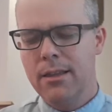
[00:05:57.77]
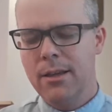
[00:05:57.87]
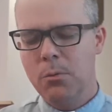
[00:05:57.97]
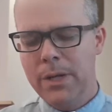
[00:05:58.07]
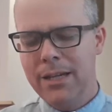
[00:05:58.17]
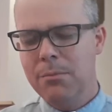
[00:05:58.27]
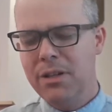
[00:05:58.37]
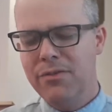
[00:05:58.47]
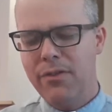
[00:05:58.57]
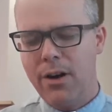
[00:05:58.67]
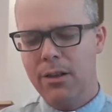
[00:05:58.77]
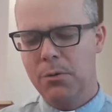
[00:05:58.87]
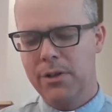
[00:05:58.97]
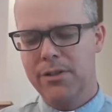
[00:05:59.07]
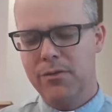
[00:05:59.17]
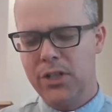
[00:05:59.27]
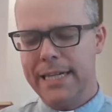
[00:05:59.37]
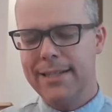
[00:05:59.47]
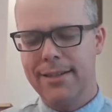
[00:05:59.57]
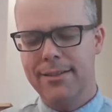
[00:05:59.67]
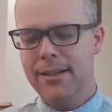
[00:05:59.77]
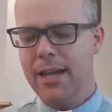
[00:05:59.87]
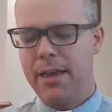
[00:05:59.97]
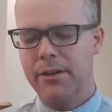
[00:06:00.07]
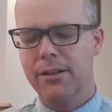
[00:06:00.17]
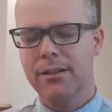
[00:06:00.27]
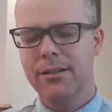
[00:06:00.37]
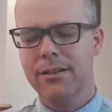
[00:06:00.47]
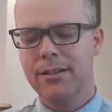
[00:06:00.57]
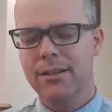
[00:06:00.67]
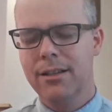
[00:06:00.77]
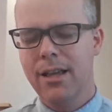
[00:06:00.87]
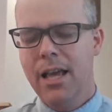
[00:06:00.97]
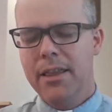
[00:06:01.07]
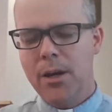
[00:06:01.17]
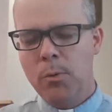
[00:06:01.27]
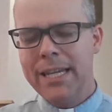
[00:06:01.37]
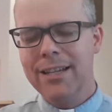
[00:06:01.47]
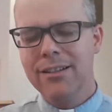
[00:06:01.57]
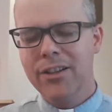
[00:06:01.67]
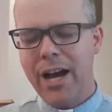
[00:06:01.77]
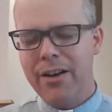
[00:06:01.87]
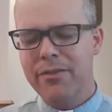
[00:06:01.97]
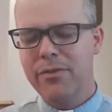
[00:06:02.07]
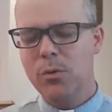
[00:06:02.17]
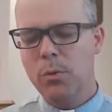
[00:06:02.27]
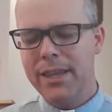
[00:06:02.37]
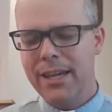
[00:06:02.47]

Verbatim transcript: that we can be followers of Jesus together, that we can love with